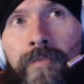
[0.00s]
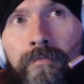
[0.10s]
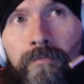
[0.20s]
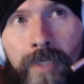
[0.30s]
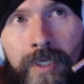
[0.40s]

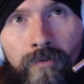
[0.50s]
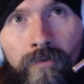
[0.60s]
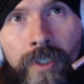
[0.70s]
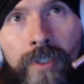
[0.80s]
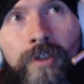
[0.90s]
being
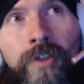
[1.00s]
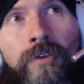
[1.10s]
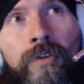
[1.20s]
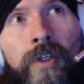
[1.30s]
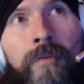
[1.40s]
real, to
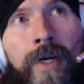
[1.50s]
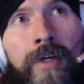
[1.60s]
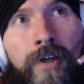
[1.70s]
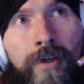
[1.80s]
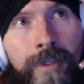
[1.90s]
learn about
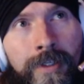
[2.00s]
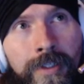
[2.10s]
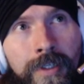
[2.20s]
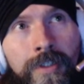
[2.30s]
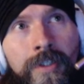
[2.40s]

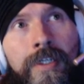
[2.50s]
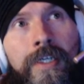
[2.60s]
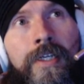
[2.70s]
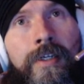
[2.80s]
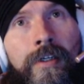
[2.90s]

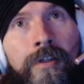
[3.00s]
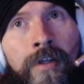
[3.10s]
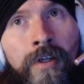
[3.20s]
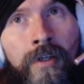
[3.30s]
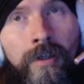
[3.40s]
authenticity and
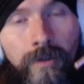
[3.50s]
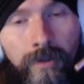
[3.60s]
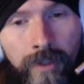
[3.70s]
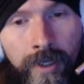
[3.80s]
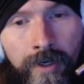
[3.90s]

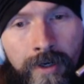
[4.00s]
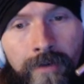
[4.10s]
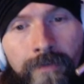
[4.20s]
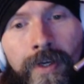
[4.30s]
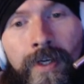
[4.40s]

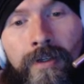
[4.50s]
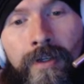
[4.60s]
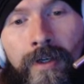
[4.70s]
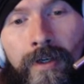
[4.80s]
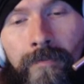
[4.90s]
love and
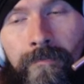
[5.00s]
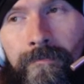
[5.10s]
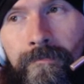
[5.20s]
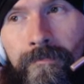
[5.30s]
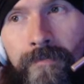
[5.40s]

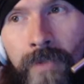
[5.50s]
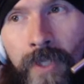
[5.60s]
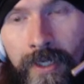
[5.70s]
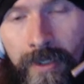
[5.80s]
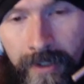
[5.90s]

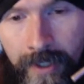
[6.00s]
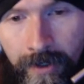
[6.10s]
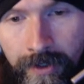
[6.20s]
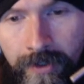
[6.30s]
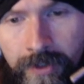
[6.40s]
taking care
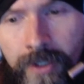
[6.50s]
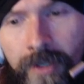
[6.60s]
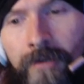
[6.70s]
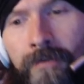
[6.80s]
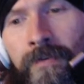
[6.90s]
of
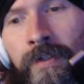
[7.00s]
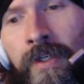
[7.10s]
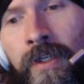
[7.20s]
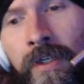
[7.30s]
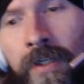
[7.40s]
yourself,
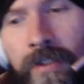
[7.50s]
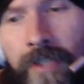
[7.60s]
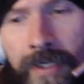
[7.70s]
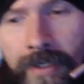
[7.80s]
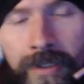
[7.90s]

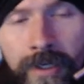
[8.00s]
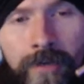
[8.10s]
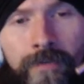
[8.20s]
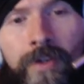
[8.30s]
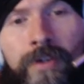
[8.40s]
taking care
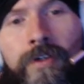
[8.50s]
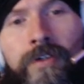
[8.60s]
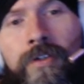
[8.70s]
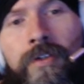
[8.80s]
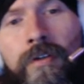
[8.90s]
of others,